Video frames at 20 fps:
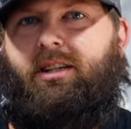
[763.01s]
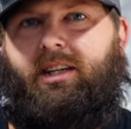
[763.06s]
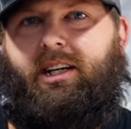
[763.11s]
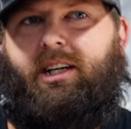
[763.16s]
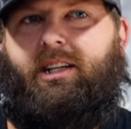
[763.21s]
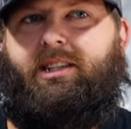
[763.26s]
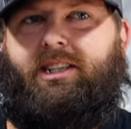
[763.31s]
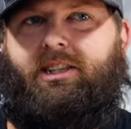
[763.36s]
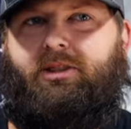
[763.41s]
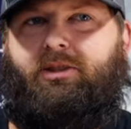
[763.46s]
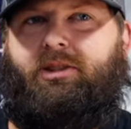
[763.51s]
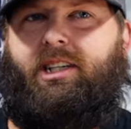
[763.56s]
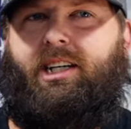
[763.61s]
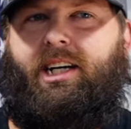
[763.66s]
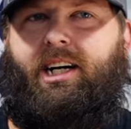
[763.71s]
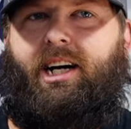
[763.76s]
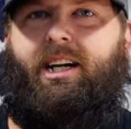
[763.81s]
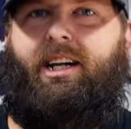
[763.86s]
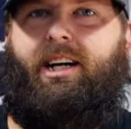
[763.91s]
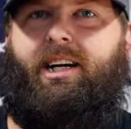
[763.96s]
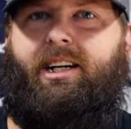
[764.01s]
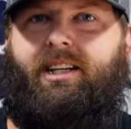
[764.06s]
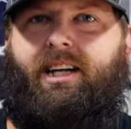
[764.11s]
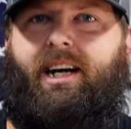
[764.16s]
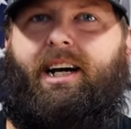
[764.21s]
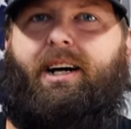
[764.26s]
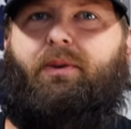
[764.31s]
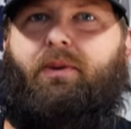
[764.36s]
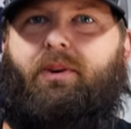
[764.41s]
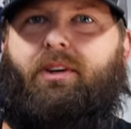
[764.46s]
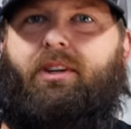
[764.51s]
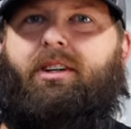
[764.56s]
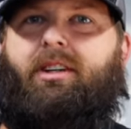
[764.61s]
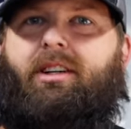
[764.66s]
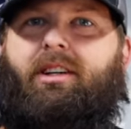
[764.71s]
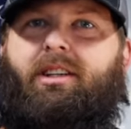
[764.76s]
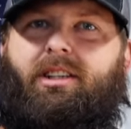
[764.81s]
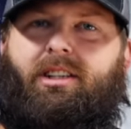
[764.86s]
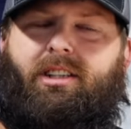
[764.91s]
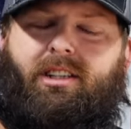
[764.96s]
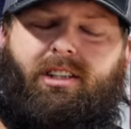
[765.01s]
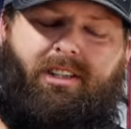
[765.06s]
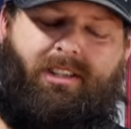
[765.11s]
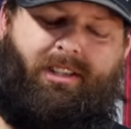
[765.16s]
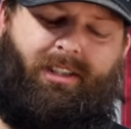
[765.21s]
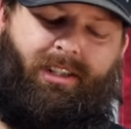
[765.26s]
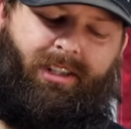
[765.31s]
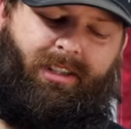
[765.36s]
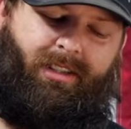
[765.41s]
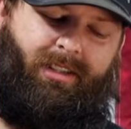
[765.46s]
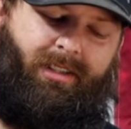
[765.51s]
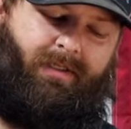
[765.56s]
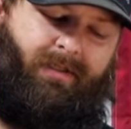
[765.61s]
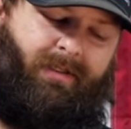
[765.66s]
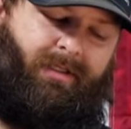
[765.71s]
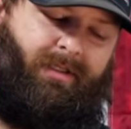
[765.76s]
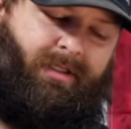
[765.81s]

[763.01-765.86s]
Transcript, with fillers: get. Yeah. So see, I, I like that one. That um, it's